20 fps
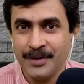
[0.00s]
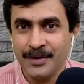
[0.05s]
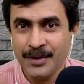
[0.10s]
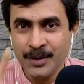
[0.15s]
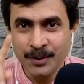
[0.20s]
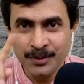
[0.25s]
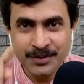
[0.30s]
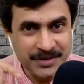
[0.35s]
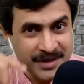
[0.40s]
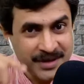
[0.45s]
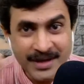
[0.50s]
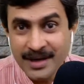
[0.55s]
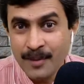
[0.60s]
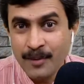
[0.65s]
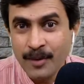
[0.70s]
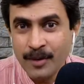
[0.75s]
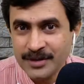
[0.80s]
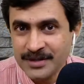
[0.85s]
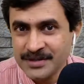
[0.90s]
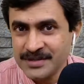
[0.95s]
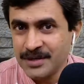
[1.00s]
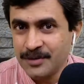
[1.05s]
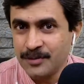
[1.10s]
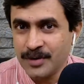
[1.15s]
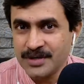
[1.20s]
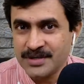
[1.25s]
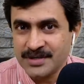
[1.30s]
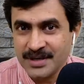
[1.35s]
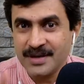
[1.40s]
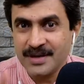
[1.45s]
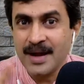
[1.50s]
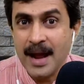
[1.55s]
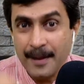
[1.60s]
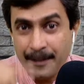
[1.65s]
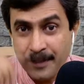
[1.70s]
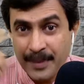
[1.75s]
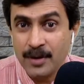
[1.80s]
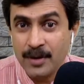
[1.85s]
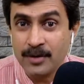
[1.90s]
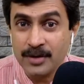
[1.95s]
you think about the situation
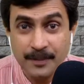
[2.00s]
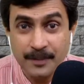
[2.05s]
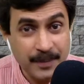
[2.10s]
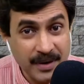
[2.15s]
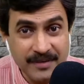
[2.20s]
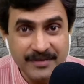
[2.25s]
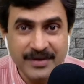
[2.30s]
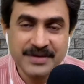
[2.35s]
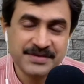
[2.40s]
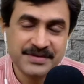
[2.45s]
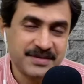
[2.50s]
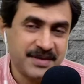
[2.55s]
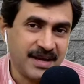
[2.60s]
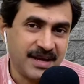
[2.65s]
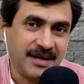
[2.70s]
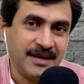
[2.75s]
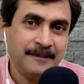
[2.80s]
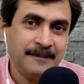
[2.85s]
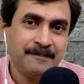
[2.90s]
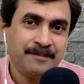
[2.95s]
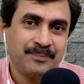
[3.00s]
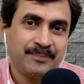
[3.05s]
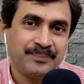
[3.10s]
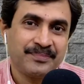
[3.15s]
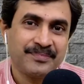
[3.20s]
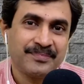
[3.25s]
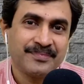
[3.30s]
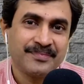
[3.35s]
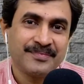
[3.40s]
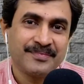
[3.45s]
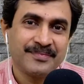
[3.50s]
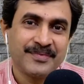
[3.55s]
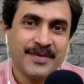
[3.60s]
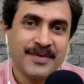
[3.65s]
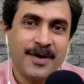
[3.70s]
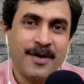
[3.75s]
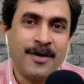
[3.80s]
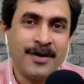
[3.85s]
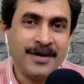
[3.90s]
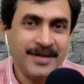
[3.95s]
happened on the previous day.
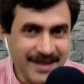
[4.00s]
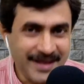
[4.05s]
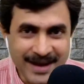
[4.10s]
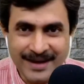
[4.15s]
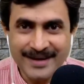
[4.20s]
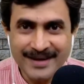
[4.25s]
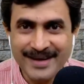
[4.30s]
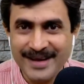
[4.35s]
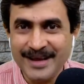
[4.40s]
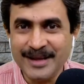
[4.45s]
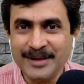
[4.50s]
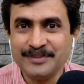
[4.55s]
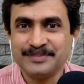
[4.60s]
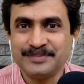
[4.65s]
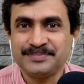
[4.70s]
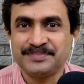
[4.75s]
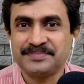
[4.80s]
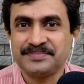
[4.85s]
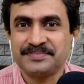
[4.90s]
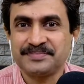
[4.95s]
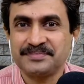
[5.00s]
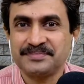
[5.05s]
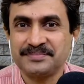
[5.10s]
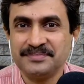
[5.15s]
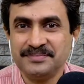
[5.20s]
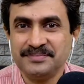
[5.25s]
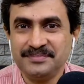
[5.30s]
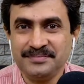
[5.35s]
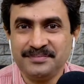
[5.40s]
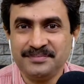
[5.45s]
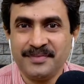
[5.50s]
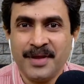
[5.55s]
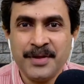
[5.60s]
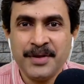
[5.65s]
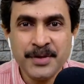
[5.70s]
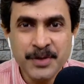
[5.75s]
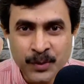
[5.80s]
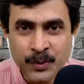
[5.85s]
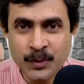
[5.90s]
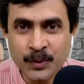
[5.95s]
On that day,
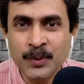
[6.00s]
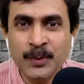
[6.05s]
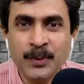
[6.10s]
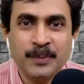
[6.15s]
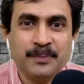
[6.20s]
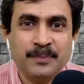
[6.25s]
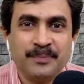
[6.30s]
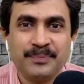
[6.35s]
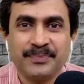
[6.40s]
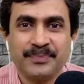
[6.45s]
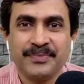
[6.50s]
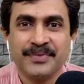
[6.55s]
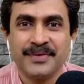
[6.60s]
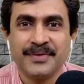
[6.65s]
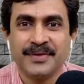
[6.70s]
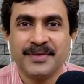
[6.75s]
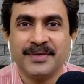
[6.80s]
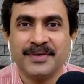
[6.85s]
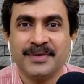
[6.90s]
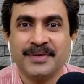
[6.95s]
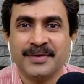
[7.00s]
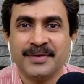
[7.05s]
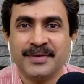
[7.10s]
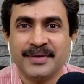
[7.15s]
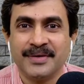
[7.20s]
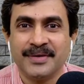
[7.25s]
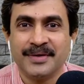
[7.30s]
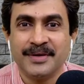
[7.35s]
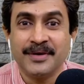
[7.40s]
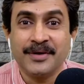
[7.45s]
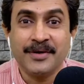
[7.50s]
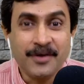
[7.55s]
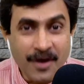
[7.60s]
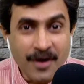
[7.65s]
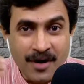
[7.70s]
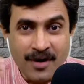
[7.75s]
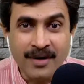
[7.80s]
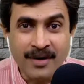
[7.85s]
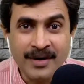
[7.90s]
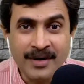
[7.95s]
you
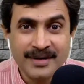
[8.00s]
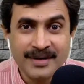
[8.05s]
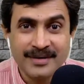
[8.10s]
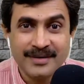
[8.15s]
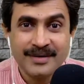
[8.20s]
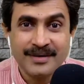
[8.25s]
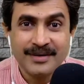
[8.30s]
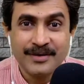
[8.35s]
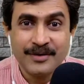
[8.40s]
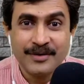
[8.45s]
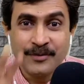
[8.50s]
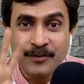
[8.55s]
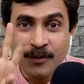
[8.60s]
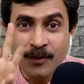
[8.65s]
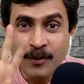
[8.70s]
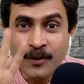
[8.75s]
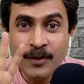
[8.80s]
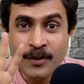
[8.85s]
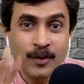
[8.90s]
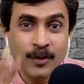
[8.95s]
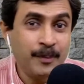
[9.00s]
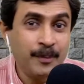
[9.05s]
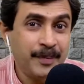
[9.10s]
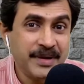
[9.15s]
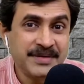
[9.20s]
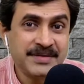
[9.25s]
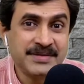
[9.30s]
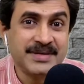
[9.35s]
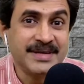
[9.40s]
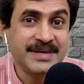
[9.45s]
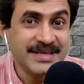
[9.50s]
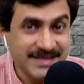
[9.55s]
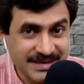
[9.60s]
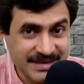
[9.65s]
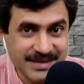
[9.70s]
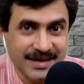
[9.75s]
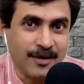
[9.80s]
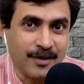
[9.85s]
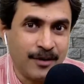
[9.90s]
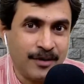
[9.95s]
got 4 rupees
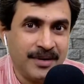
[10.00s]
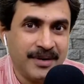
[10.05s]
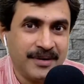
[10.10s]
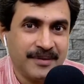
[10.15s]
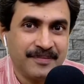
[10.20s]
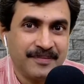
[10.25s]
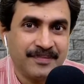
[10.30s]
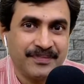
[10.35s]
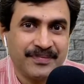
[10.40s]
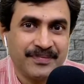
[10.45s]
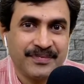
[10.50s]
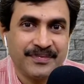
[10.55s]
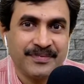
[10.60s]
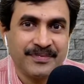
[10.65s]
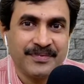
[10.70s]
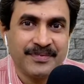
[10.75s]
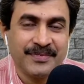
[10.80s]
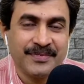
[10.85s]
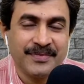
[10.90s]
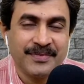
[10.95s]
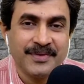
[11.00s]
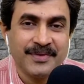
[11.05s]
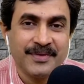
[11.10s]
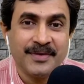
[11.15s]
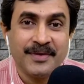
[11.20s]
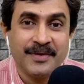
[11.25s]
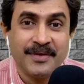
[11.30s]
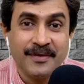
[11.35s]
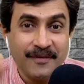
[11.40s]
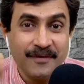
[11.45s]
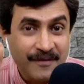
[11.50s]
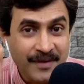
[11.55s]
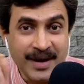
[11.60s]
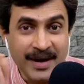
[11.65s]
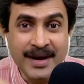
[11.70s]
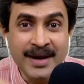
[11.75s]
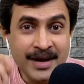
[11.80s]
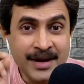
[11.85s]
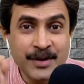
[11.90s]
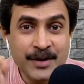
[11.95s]
discount while
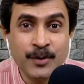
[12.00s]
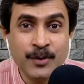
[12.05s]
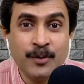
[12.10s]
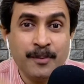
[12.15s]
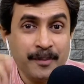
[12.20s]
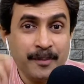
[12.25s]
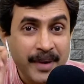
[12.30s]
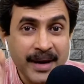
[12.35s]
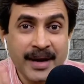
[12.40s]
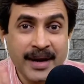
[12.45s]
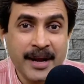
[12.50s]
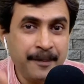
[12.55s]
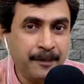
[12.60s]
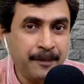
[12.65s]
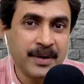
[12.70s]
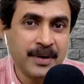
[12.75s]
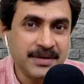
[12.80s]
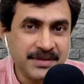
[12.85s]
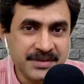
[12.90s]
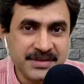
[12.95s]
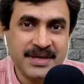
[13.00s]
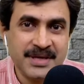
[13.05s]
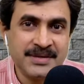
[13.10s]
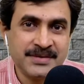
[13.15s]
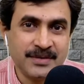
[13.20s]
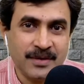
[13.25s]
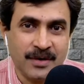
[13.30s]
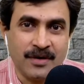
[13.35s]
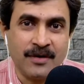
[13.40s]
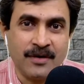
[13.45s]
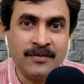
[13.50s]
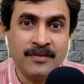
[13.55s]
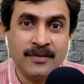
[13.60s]
you made a purchase of